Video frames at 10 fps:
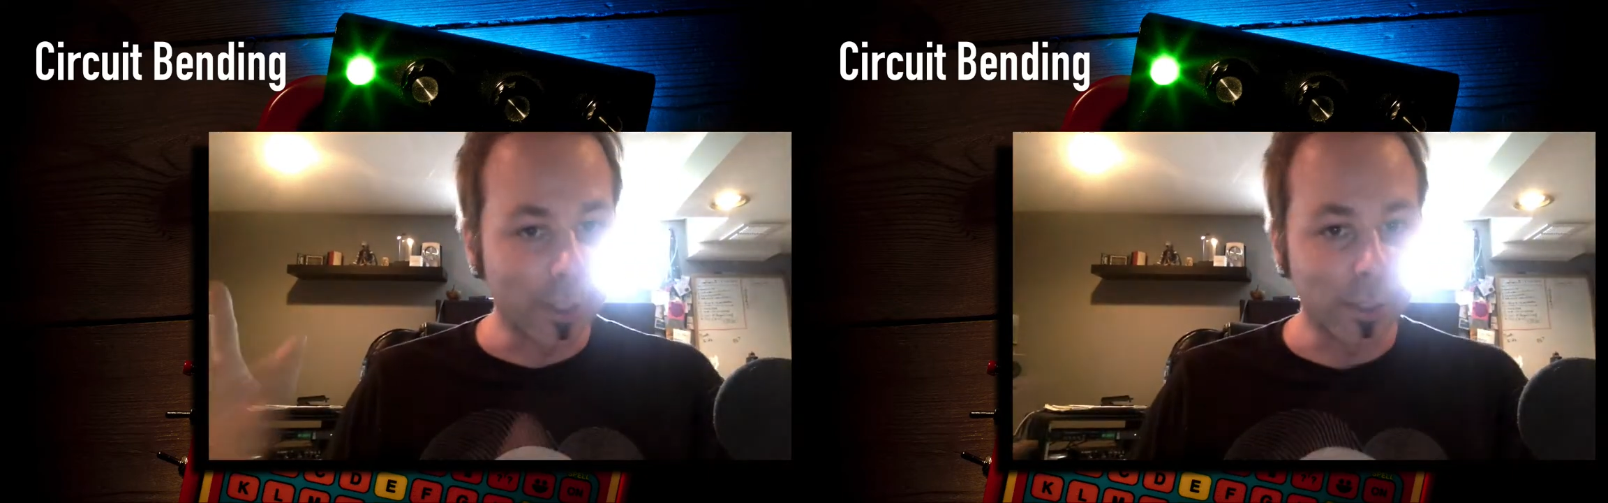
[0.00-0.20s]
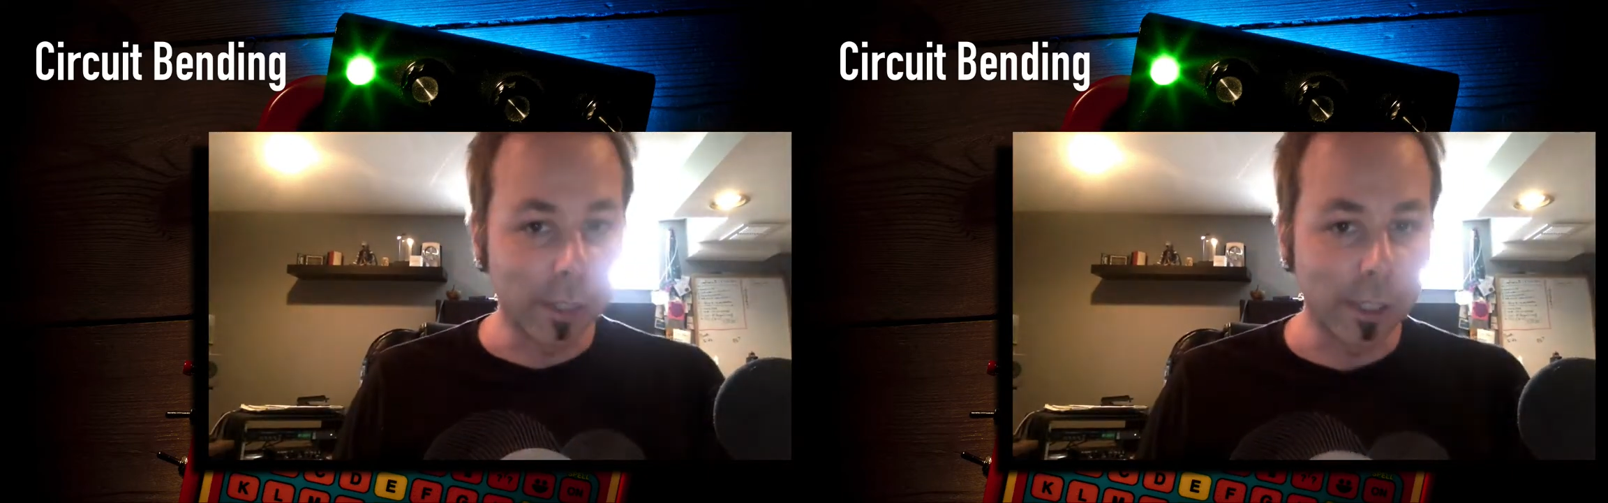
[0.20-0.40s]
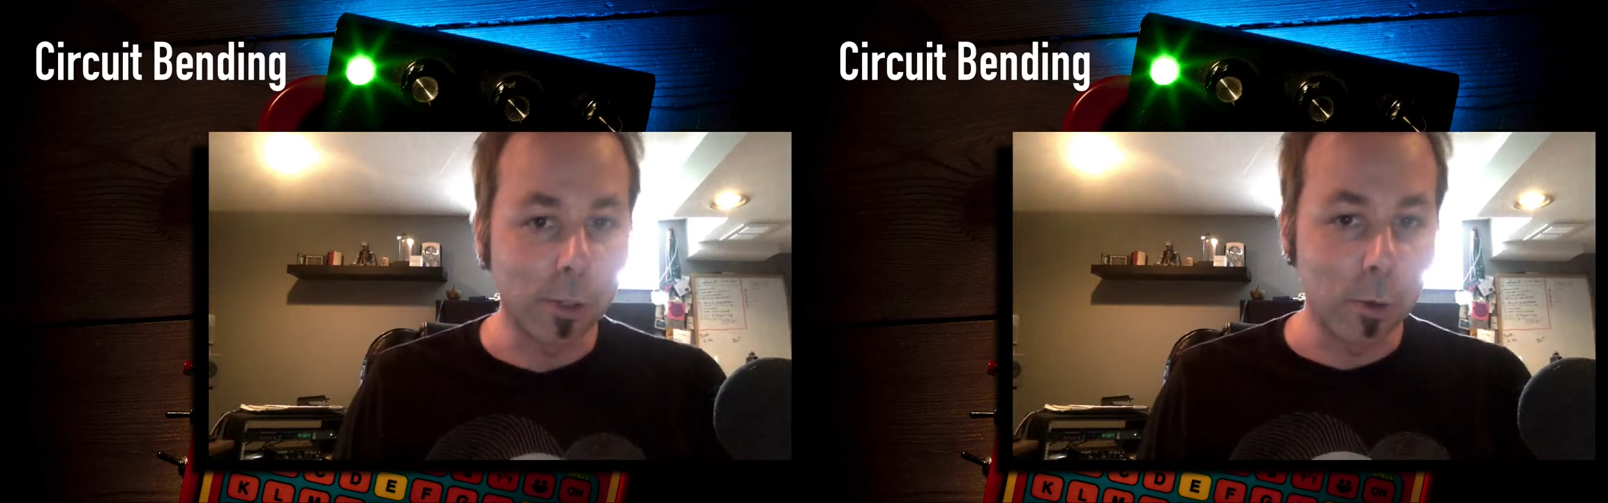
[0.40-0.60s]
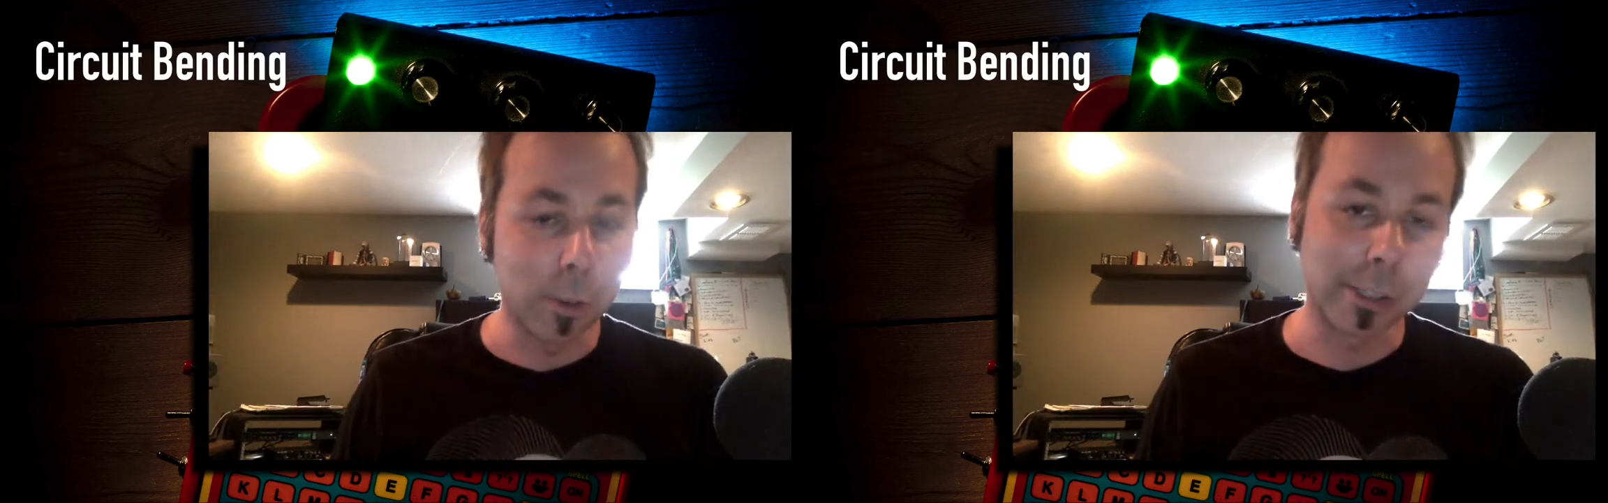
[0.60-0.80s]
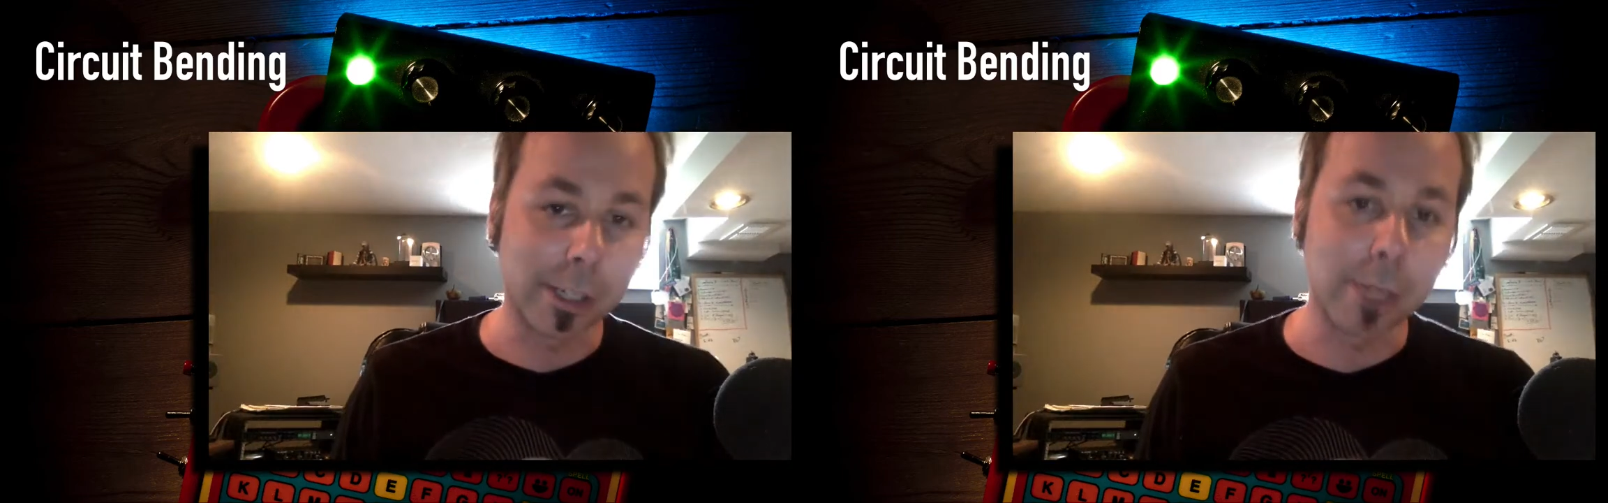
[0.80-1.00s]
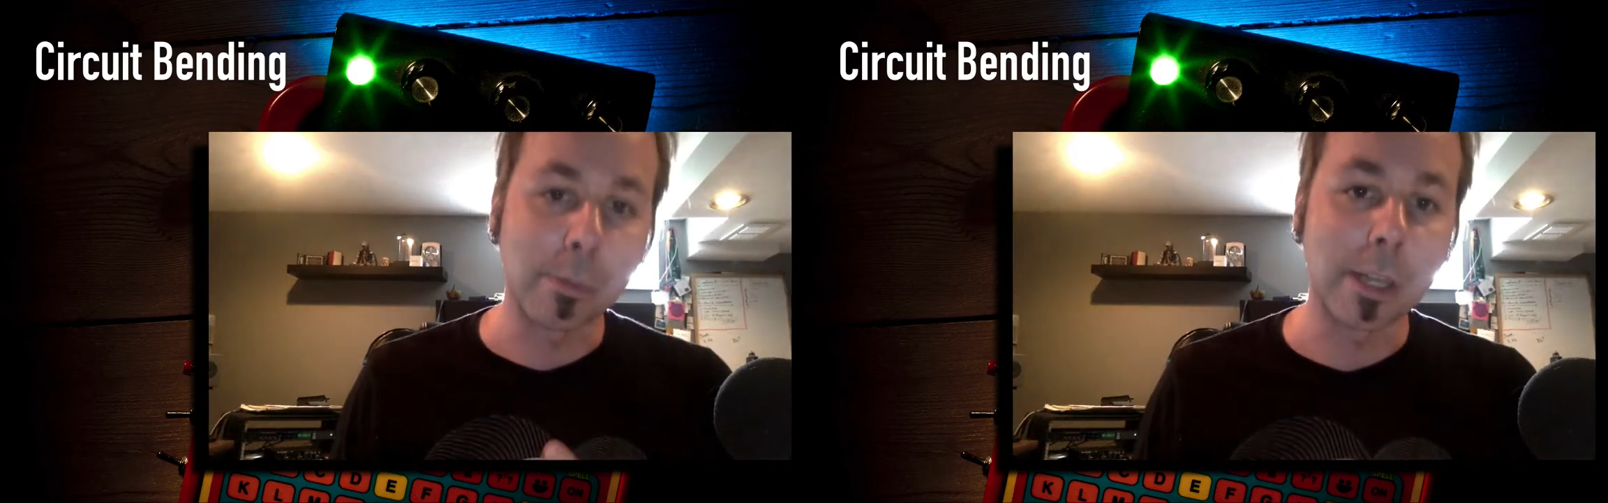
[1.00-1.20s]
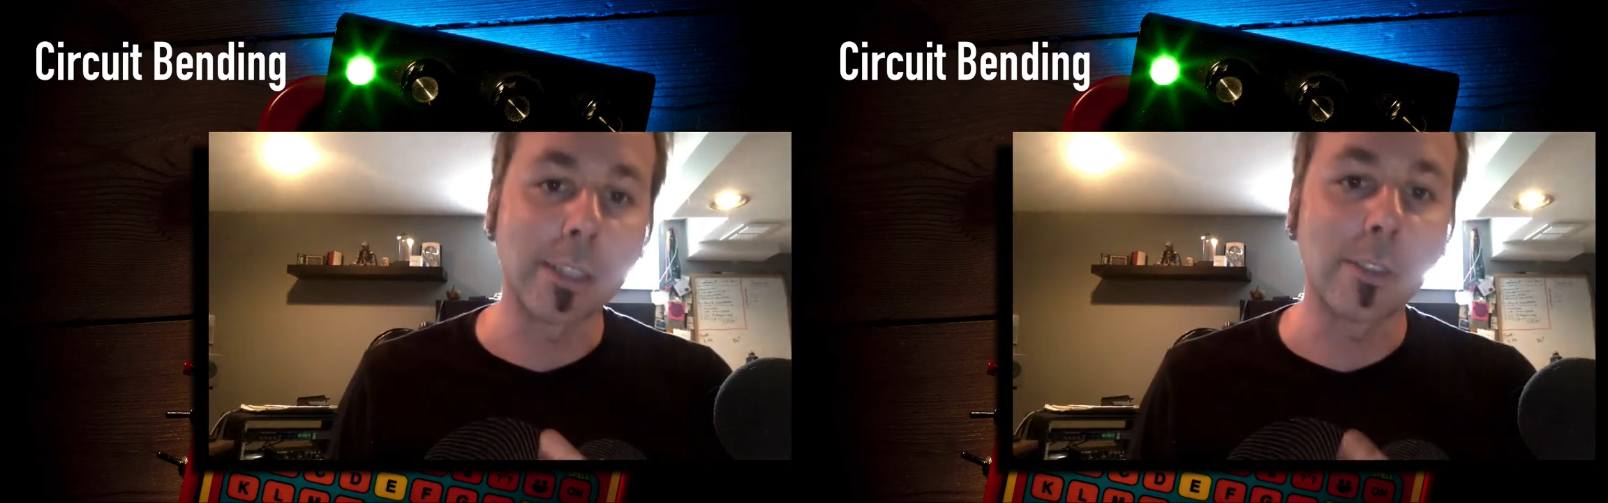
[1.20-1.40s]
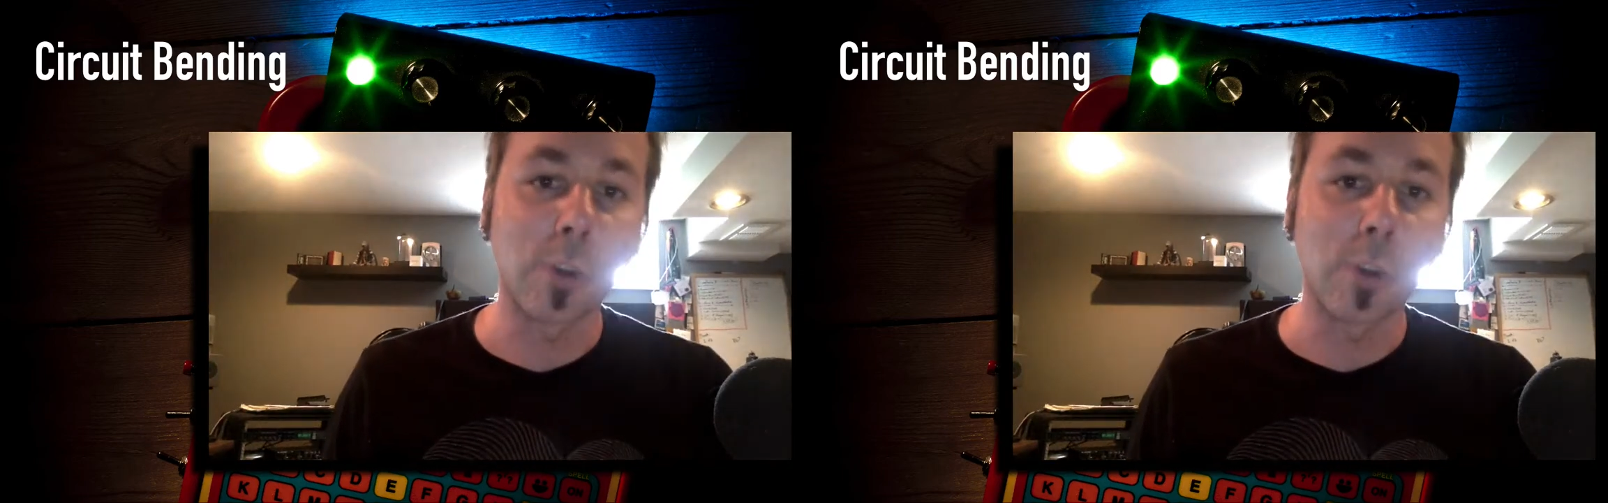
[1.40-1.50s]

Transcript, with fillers: this really cool circuit bend